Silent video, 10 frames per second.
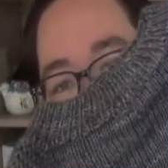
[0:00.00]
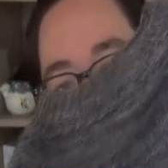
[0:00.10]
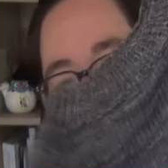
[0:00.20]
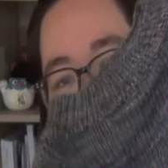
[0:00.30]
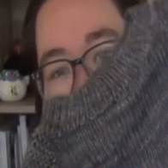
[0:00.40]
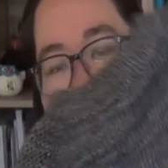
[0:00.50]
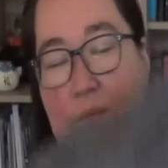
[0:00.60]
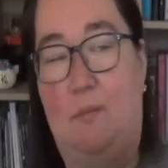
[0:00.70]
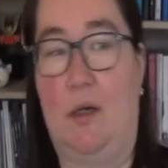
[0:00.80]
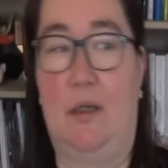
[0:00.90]
was laying
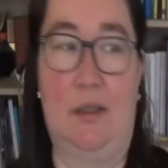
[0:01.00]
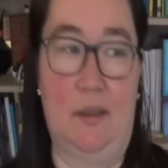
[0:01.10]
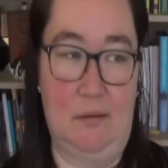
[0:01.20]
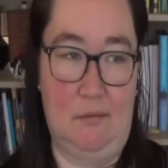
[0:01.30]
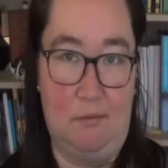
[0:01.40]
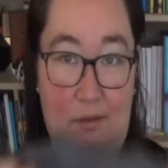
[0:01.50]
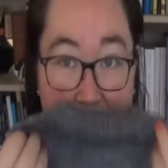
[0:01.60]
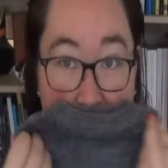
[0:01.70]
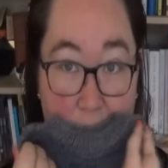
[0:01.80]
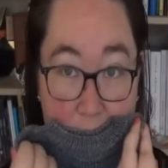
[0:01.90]
on my
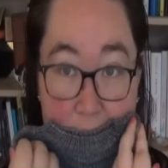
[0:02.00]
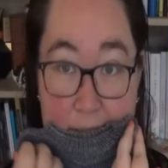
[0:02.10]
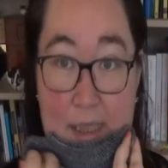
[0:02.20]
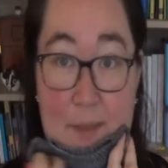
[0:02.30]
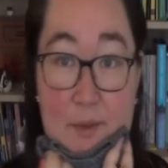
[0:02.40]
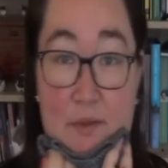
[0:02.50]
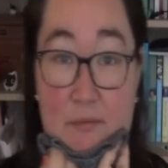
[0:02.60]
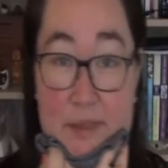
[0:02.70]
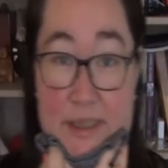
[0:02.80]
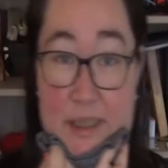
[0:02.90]
dining table
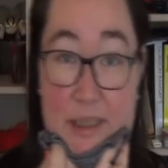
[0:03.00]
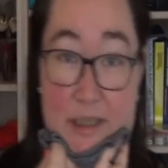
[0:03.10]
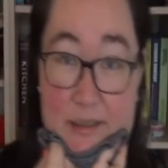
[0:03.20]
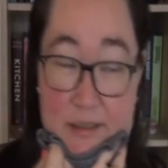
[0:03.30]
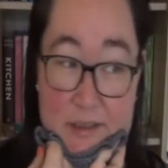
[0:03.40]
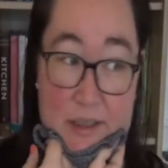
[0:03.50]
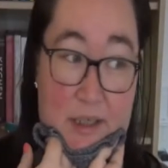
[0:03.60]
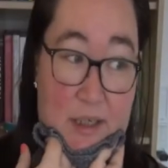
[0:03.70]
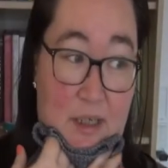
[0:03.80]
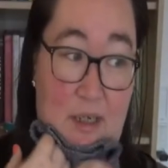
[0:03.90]
yesterday,
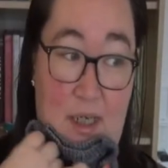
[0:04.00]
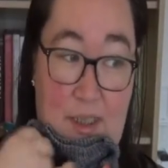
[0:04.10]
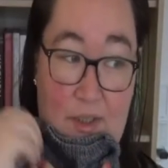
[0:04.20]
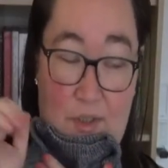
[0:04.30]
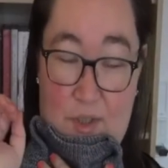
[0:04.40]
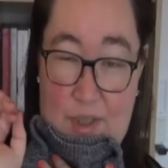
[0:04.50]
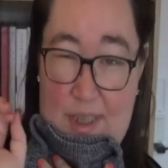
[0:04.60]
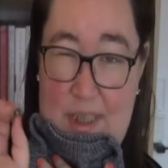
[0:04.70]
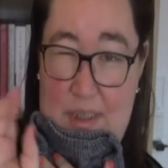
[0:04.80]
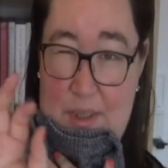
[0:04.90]
and you could just
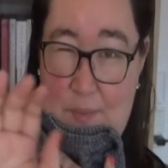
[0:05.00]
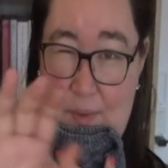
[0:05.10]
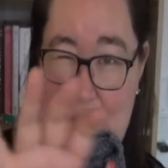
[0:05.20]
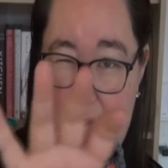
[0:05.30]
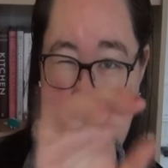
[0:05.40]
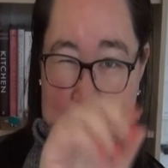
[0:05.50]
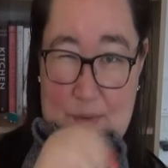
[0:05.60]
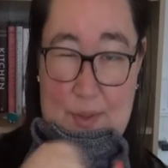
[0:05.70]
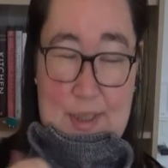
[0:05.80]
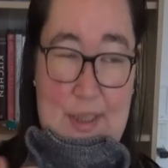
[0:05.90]
see the sparkle
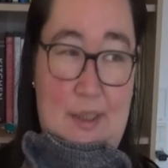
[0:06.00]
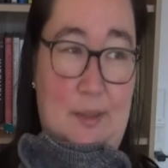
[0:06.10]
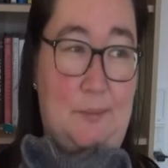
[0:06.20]
across it.